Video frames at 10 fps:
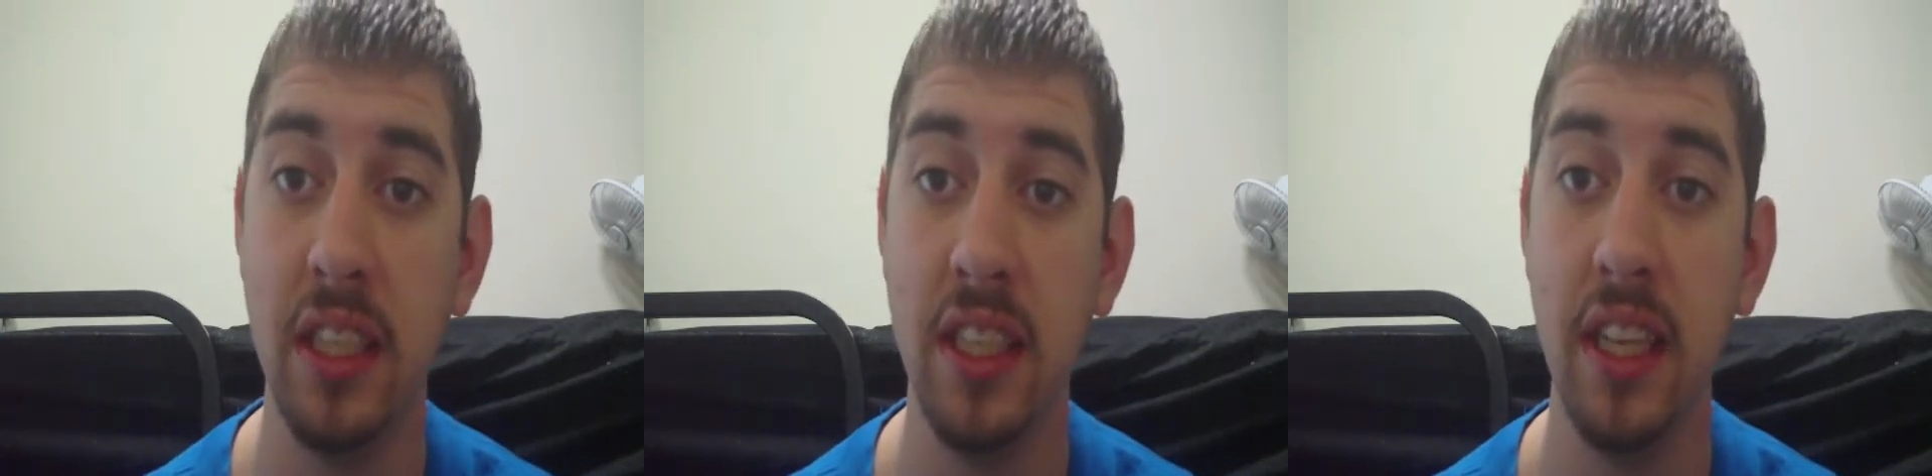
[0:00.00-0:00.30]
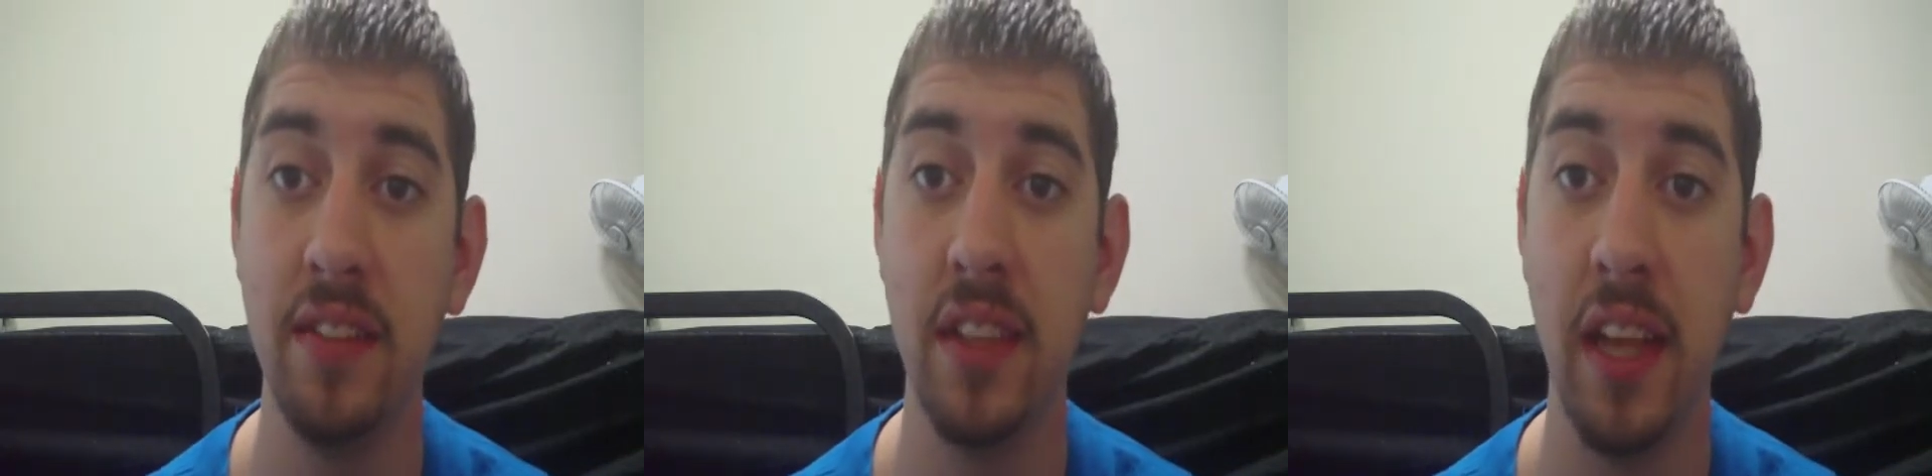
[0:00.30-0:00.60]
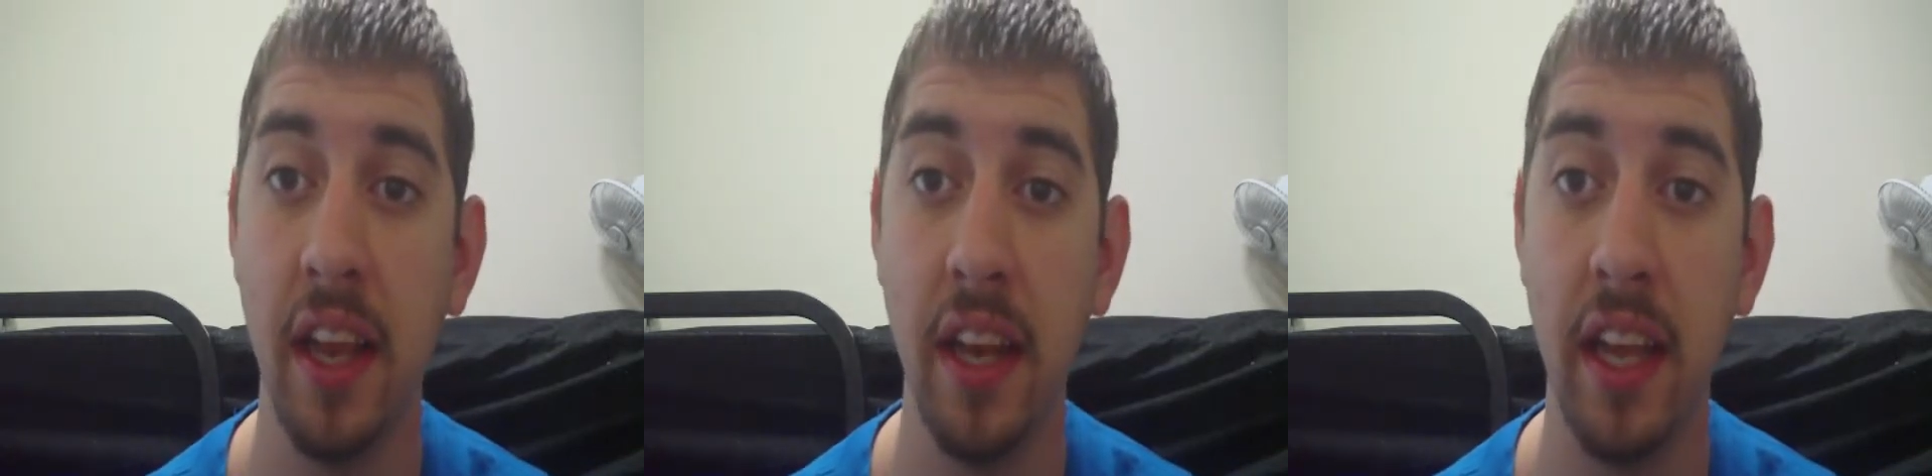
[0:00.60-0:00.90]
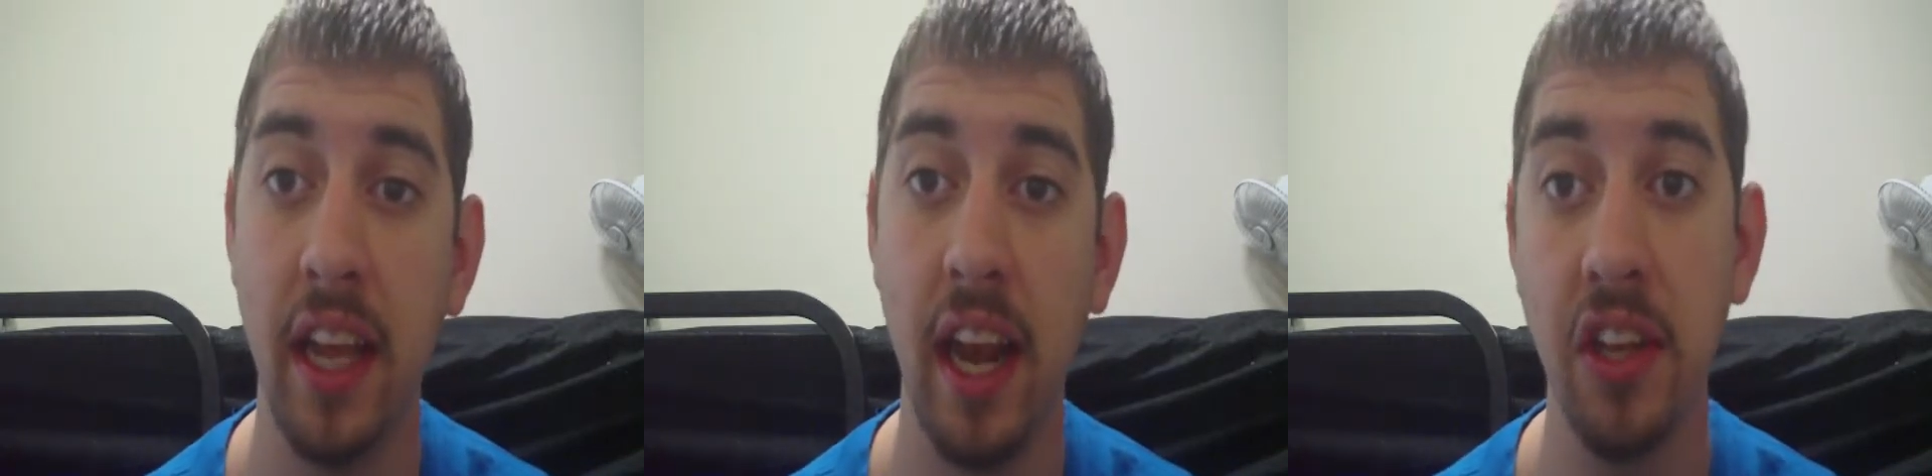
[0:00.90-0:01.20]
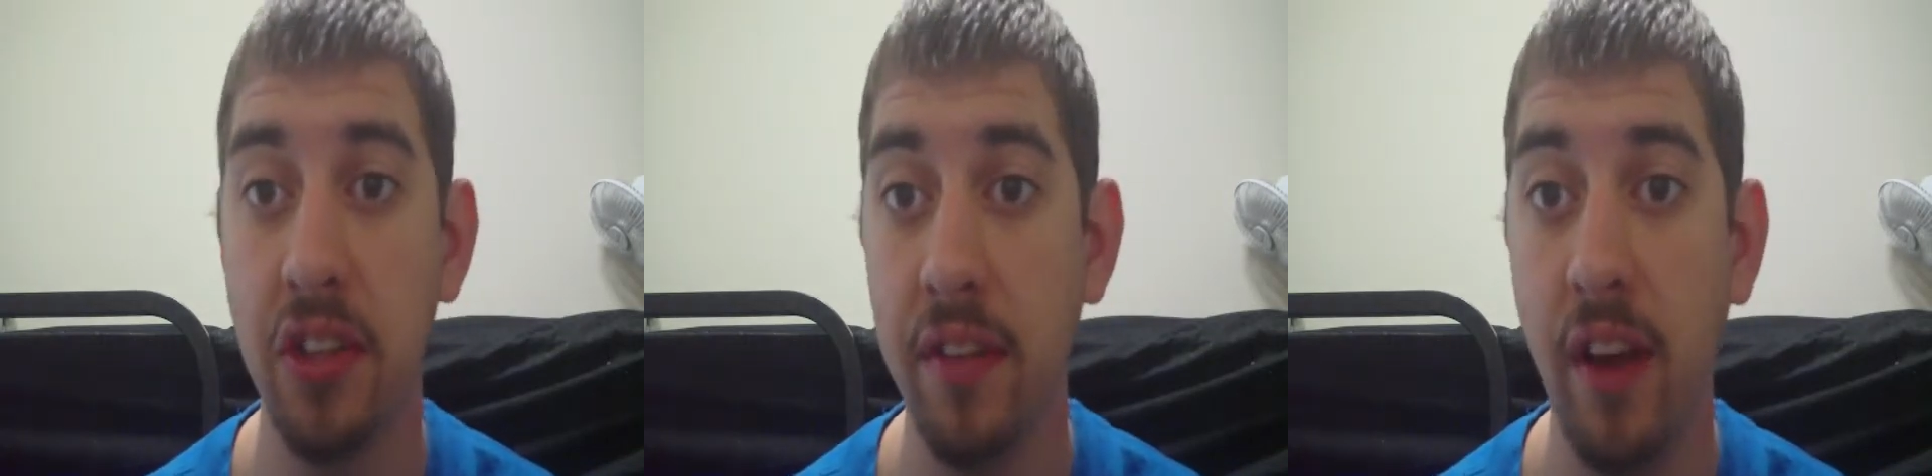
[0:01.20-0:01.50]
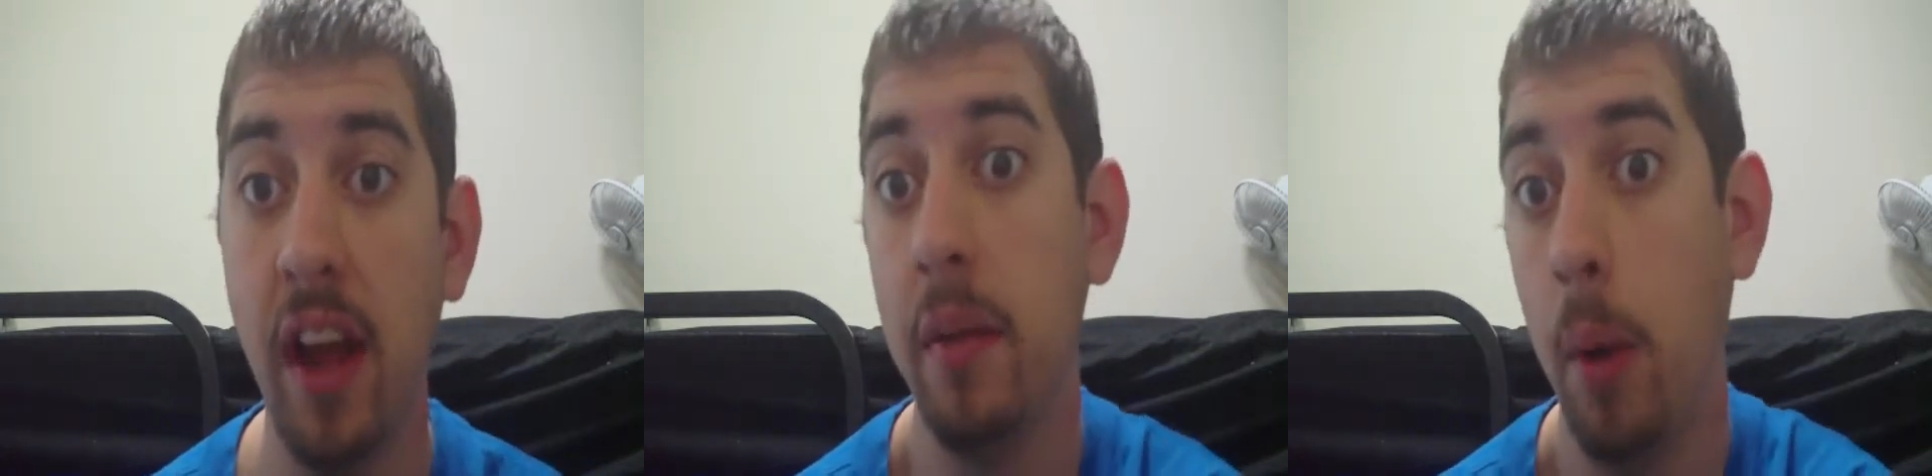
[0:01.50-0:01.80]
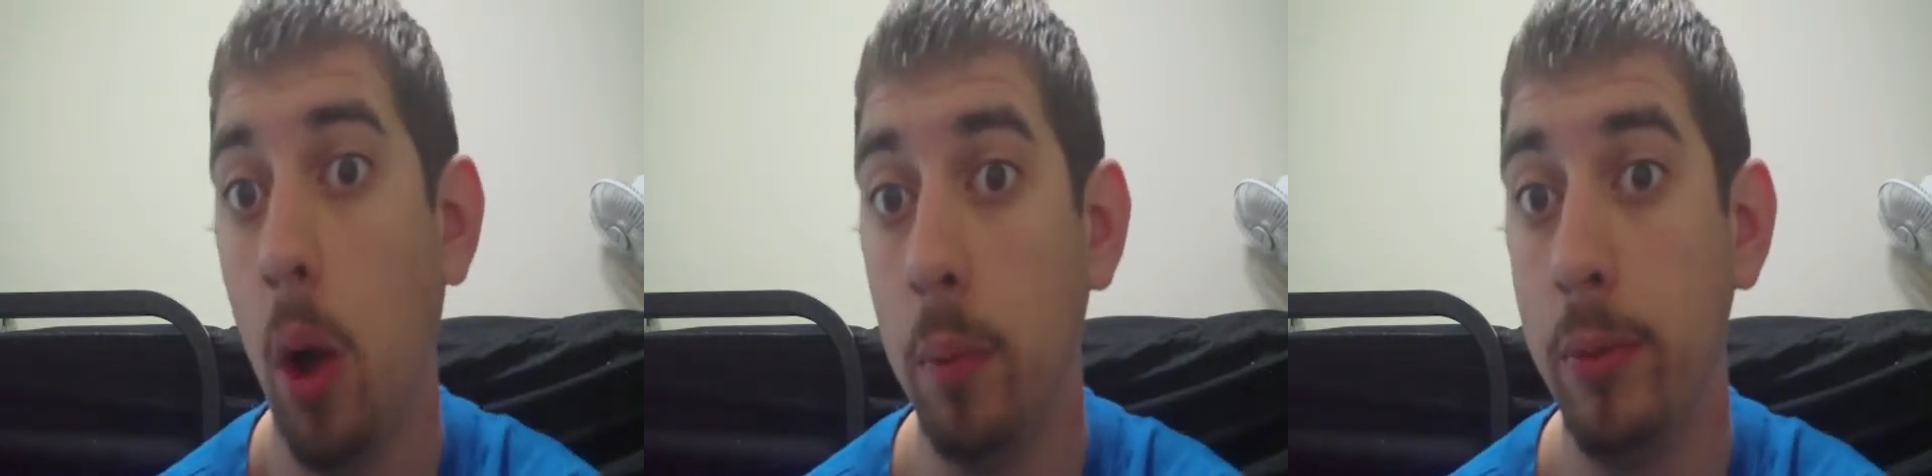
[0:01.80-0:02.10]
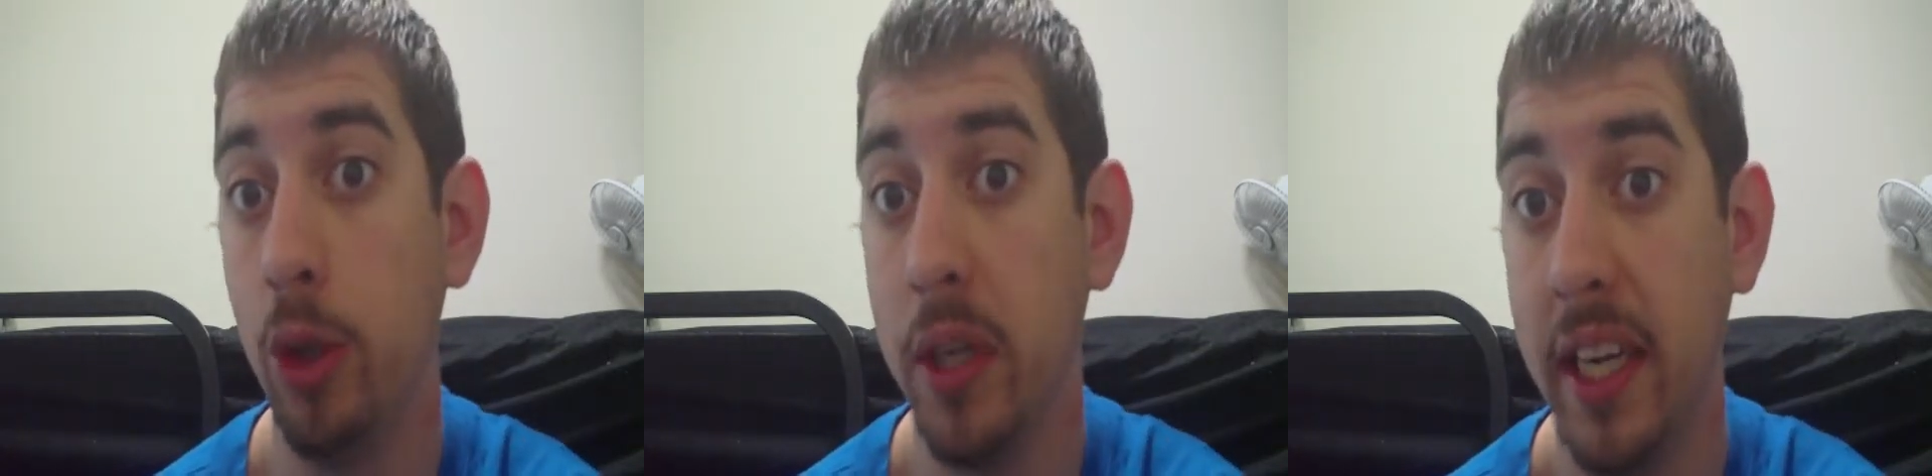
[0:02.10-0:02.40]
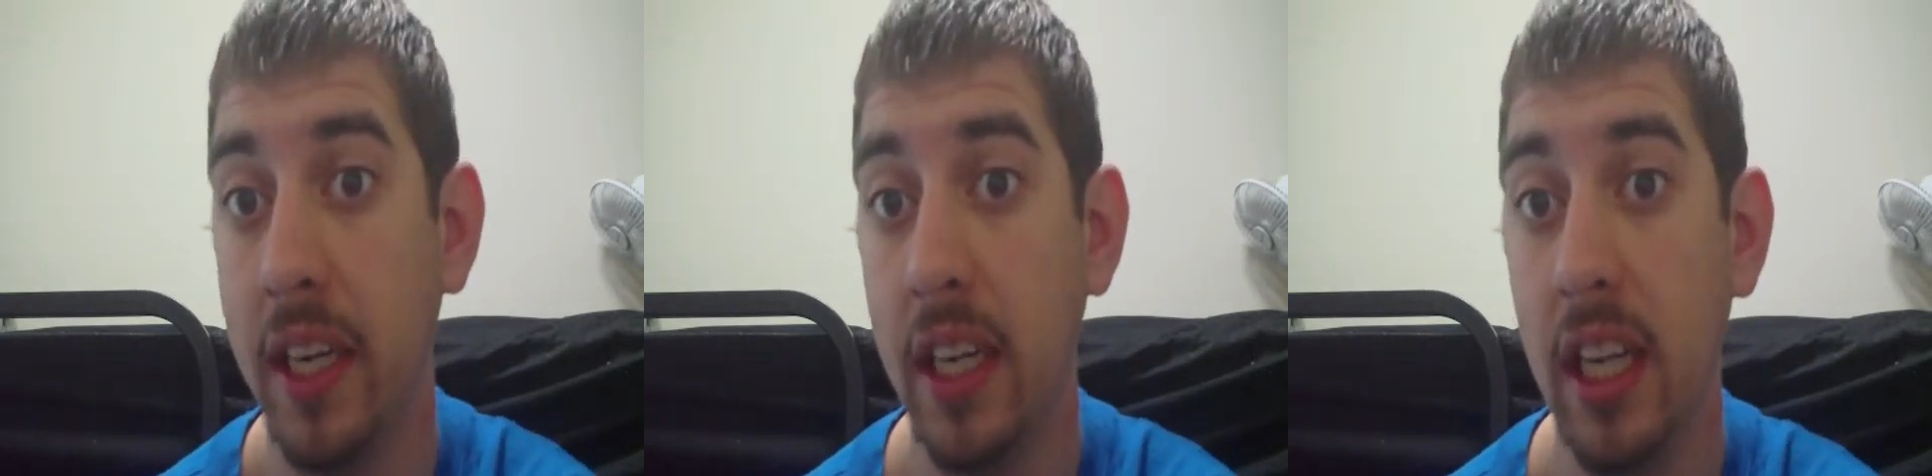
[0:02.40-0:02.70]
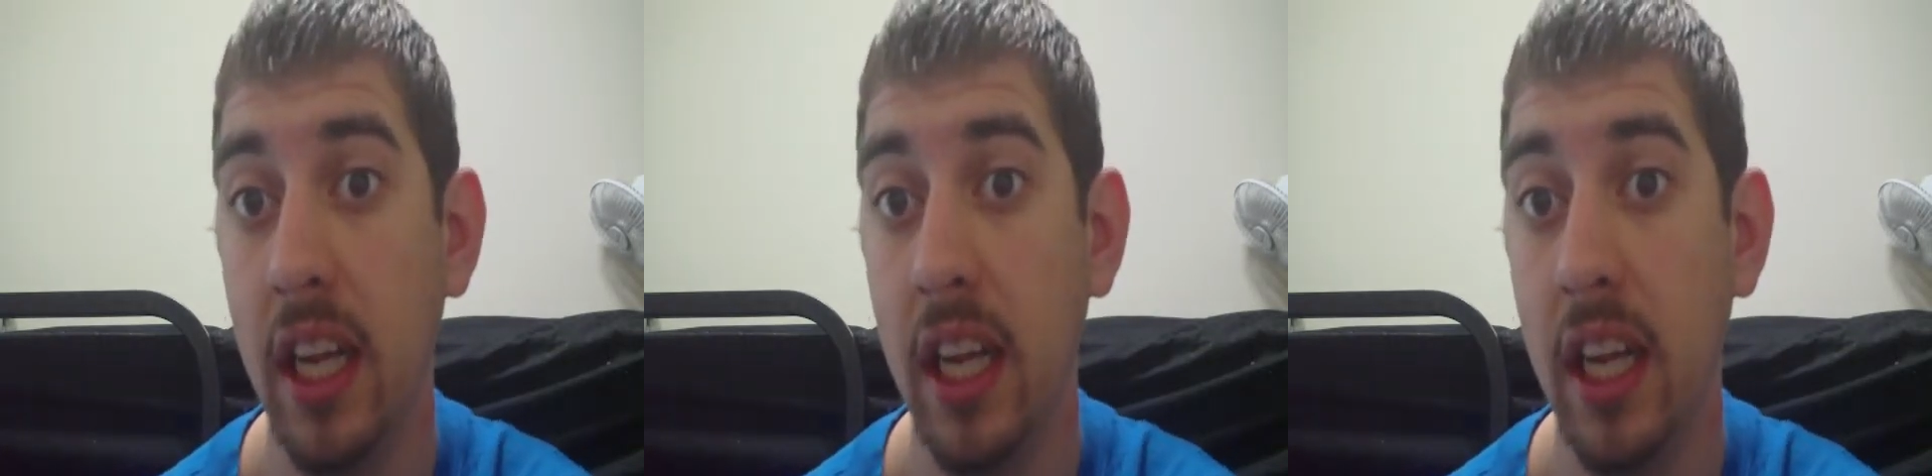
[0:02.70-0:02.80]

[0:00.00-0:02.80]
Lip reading: to see if Sandy can actually find a palm tree,